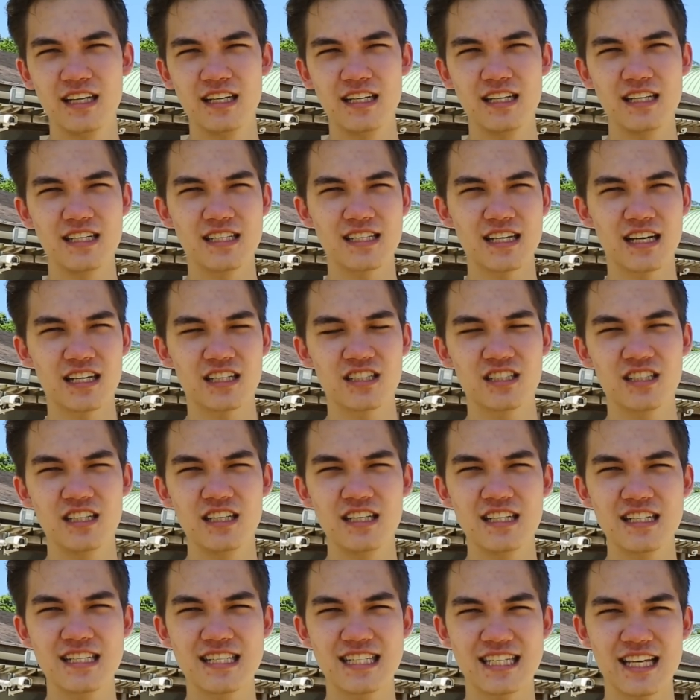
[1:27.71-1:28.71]
he's
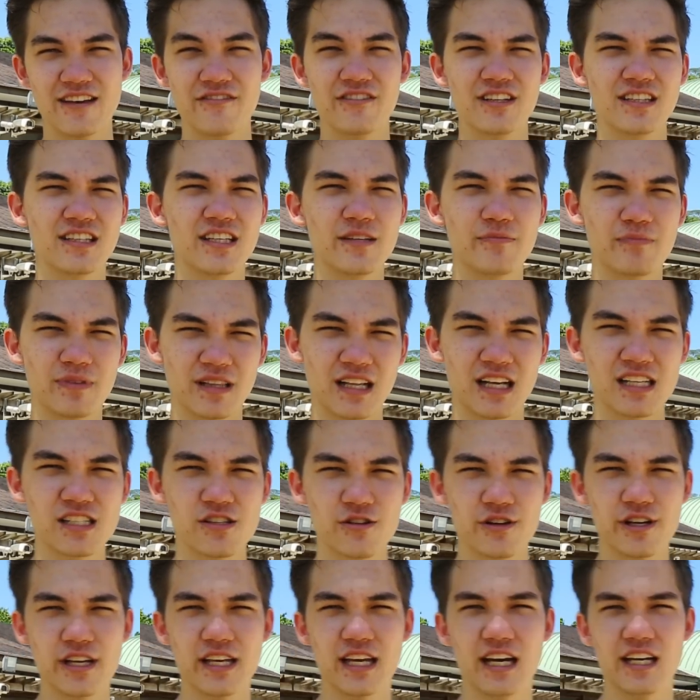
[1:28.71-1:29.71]
actually 70 plus
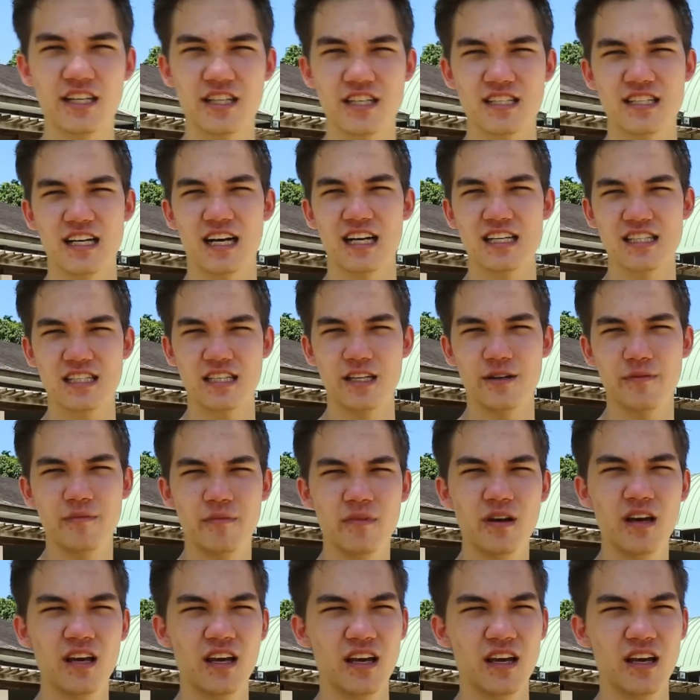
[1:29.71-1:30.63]
already, I just asked him.